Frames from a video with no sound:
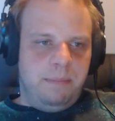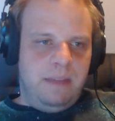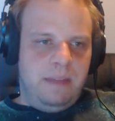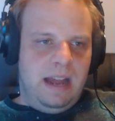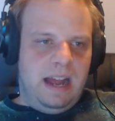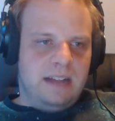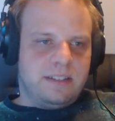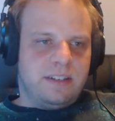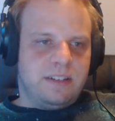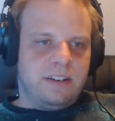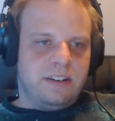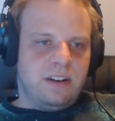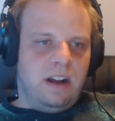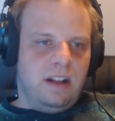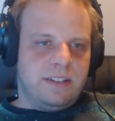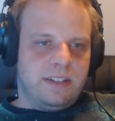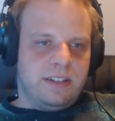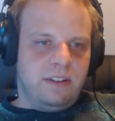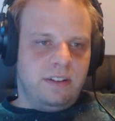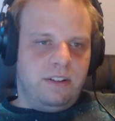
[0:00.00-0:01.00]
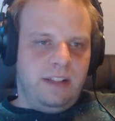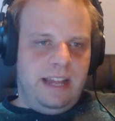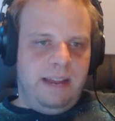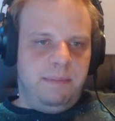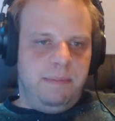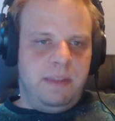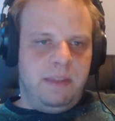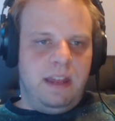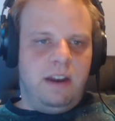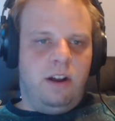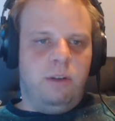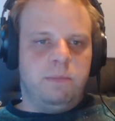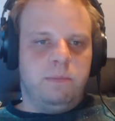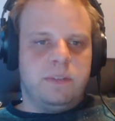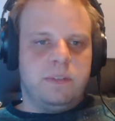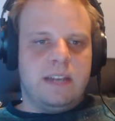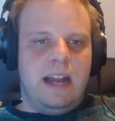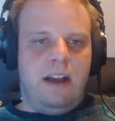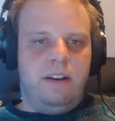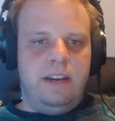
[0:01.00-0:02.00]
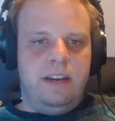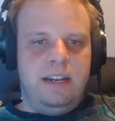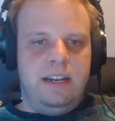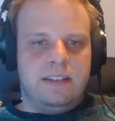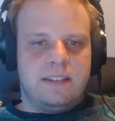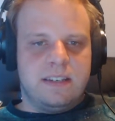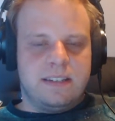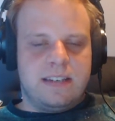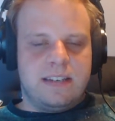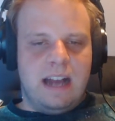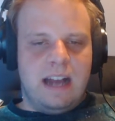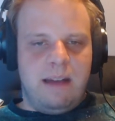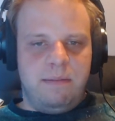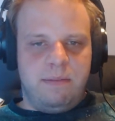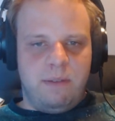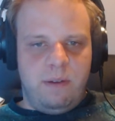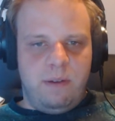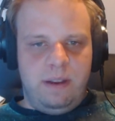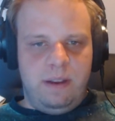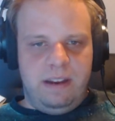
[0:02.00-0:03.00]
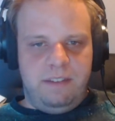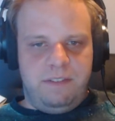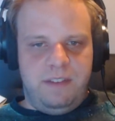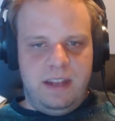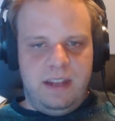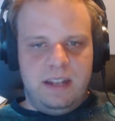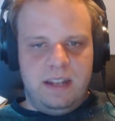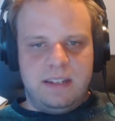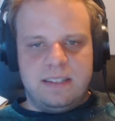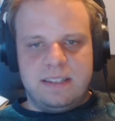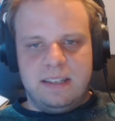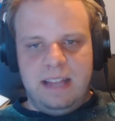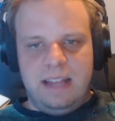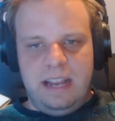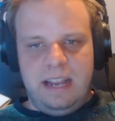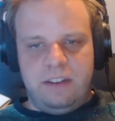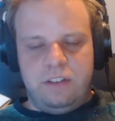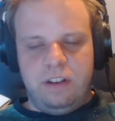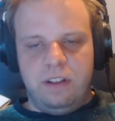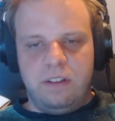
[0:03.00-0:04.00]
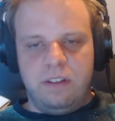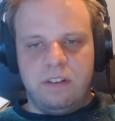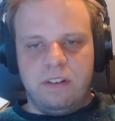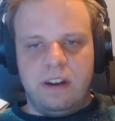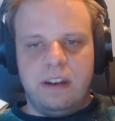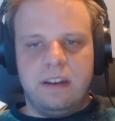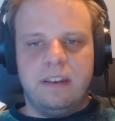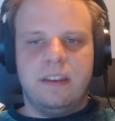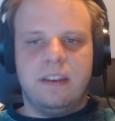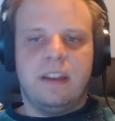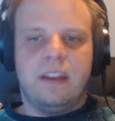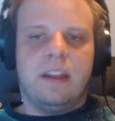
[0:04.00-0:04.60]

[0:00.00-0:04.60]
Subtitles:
Esther also claimed that HomesNOW needs to stop throwing fits like children